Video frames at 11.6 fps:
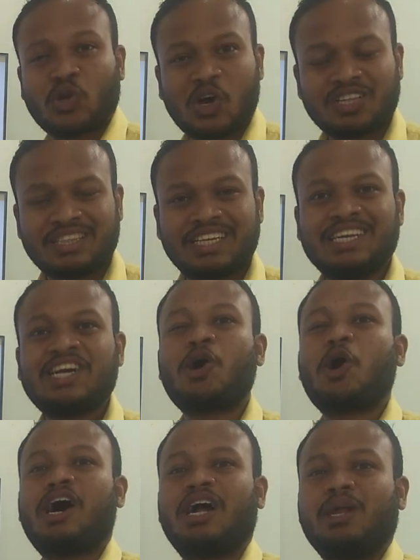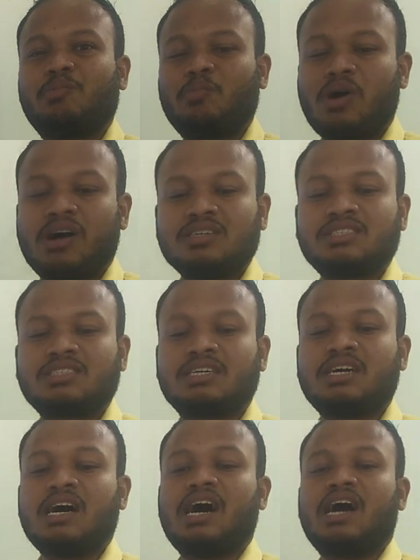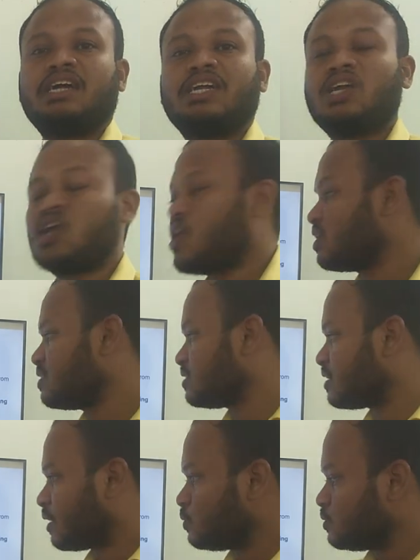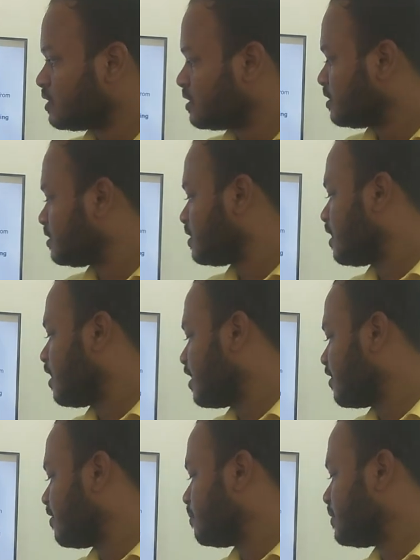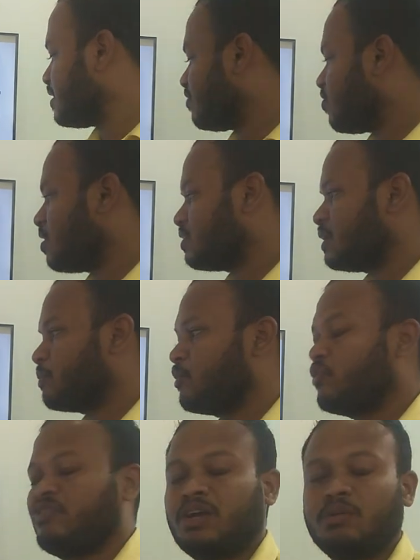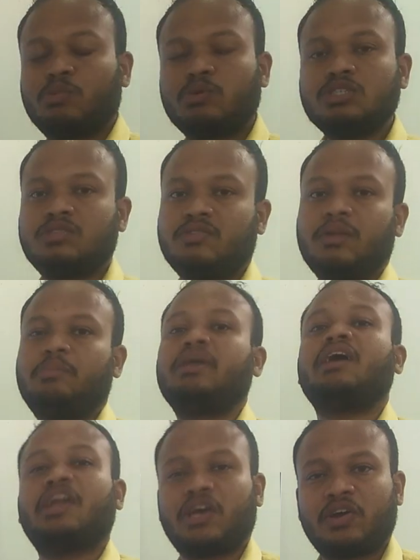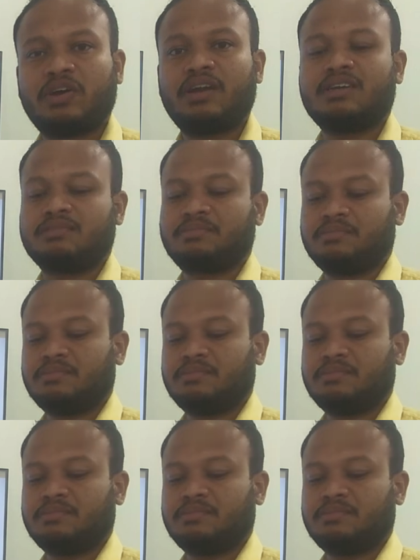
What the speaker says: clothing and mask and long trousers and will be the waterproofing boots will be required.